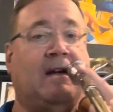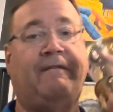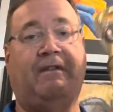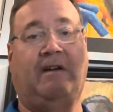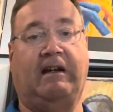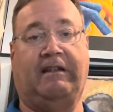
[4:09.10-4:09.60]

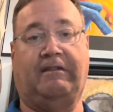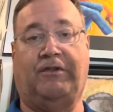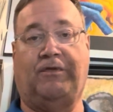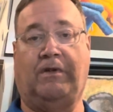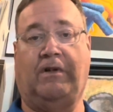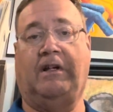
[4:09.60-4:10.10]
you got the
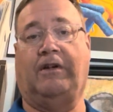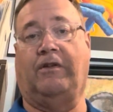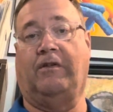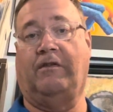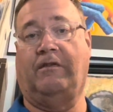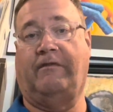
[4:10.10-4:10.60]

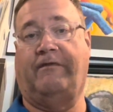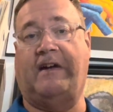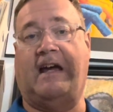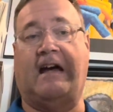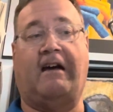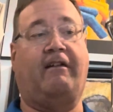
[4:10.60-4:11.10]
trigger, the
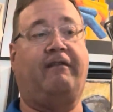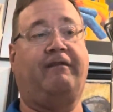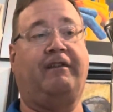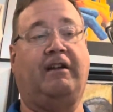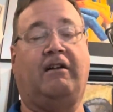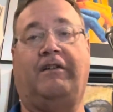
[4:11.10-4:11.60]
valve,
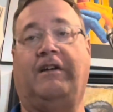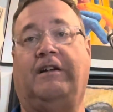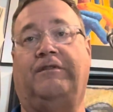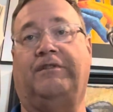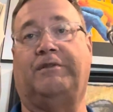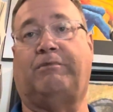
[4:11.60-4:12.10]
then all you got
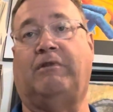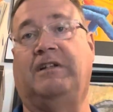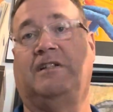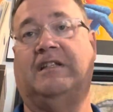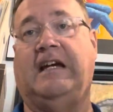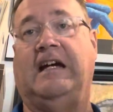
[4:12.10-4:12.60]
to do is
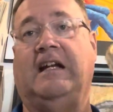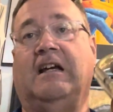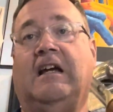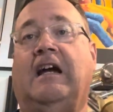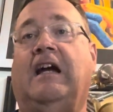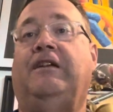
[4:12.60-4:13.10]
press that,
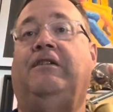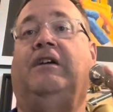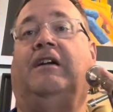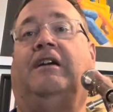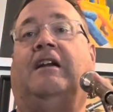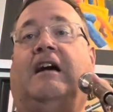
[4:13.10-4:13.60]
and you
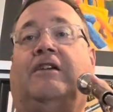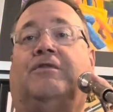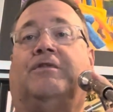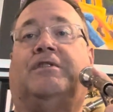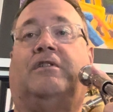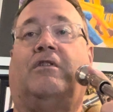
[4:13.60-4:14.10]
get a natural
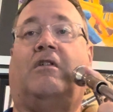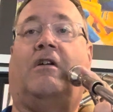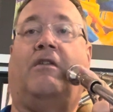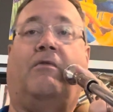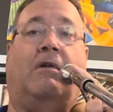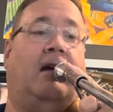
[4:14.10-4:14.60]
slur all
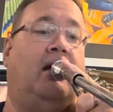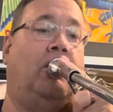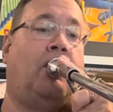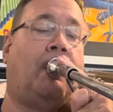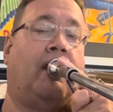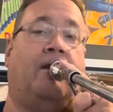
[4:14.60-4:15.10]
the way.
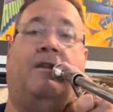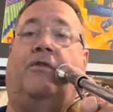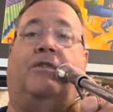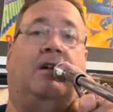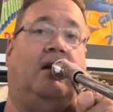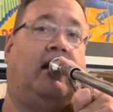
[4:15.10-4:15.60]
No
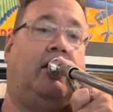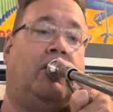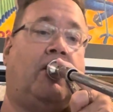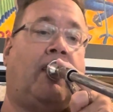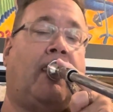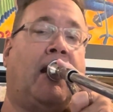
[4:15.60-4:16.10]
tonguing.
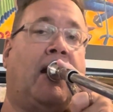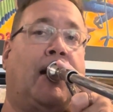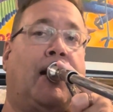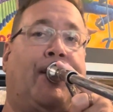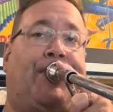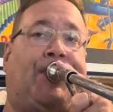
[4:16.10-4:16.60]

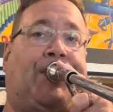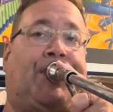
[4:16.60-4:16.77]
Okay,